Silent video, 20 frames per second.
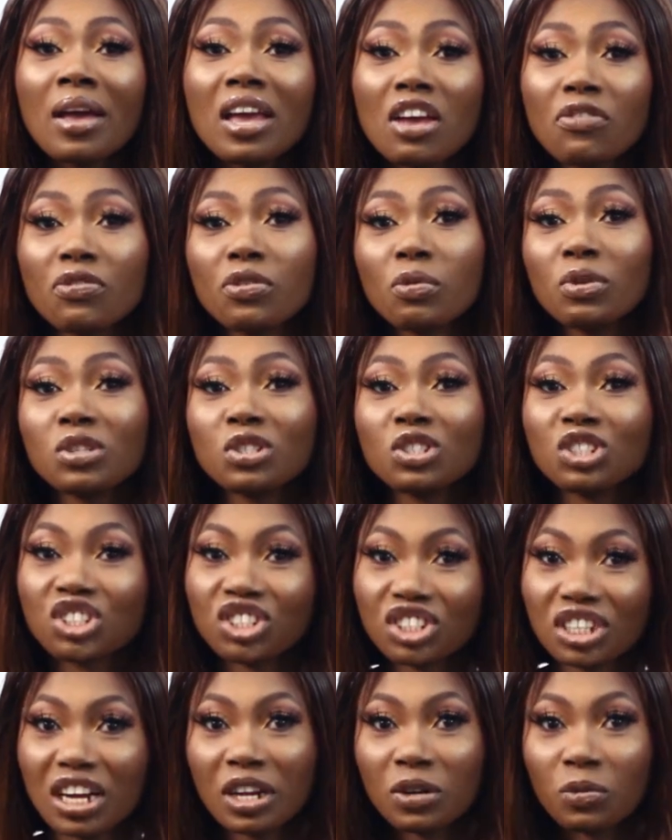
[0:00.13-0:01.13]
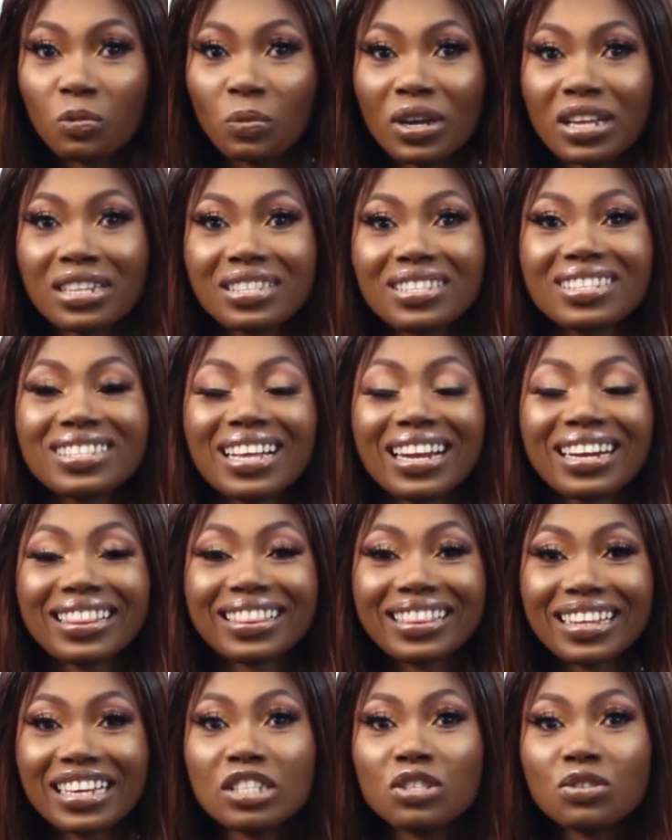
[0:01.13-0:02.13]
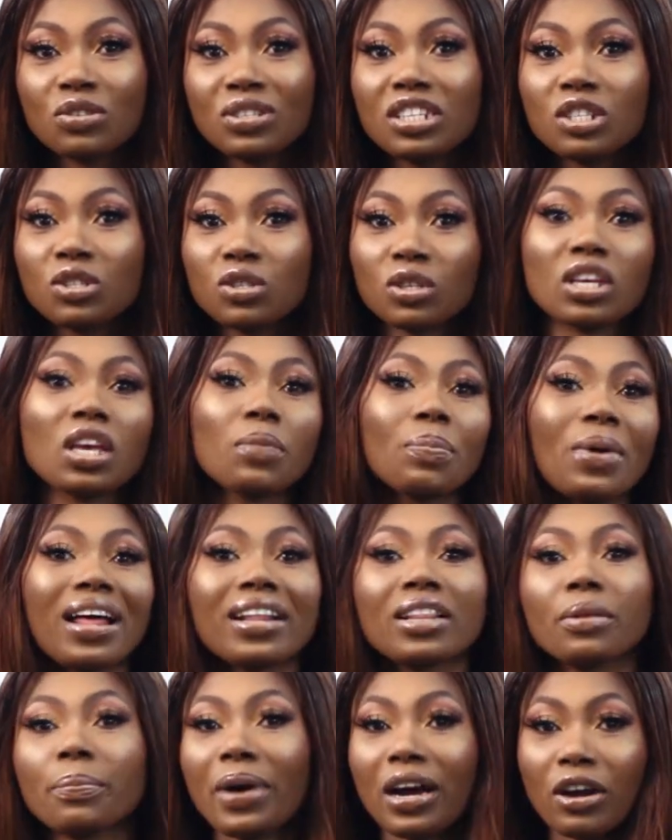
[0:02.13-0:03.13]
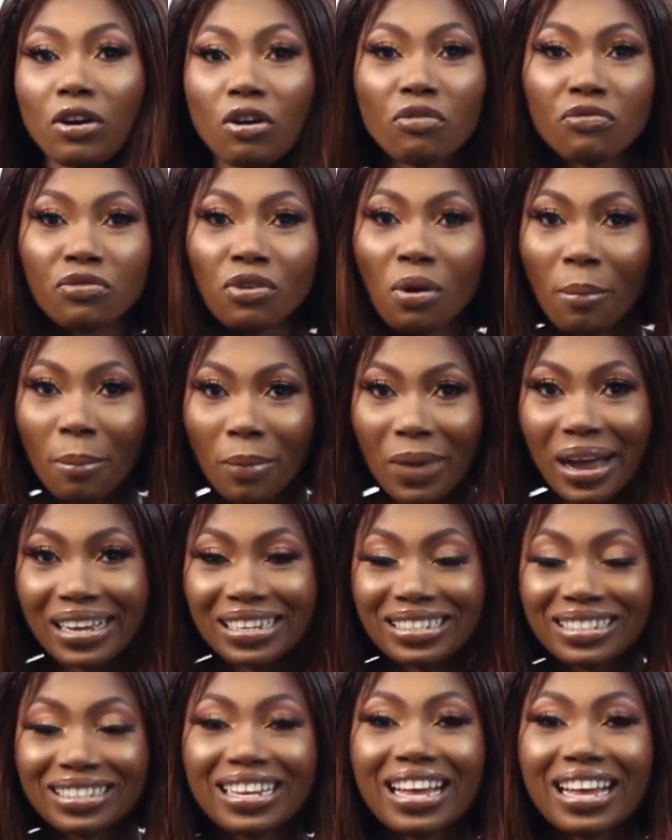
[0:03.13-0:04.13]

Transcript: If you want to shed weight, these are the things you need to keep at the back of your mind.